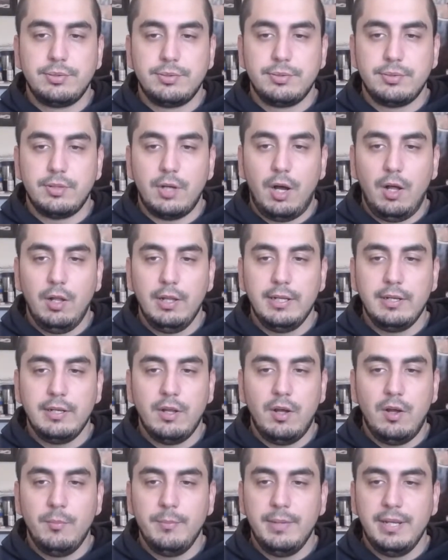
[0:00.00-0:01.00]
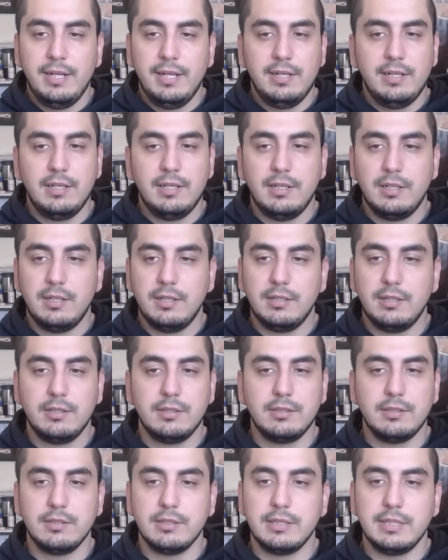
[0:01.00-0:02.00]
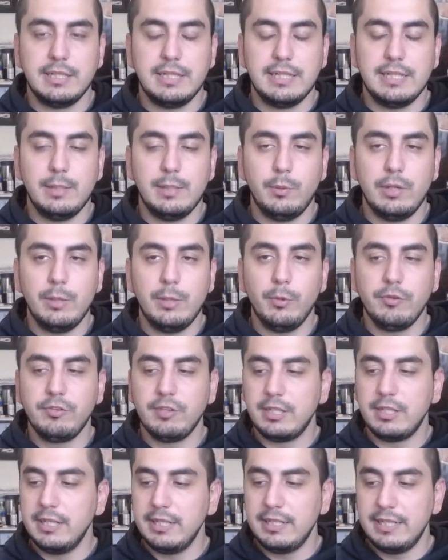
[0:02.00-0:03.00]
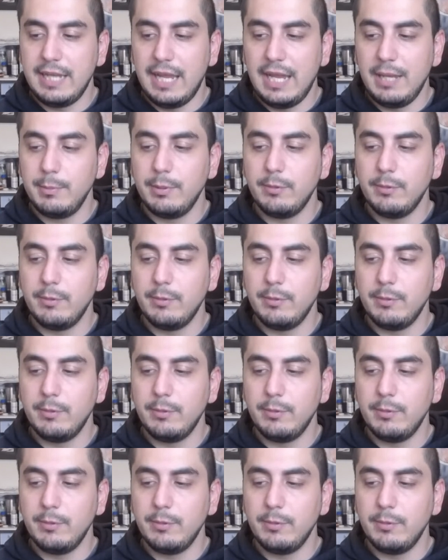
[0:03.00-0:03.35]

all in all, man, it was a good game.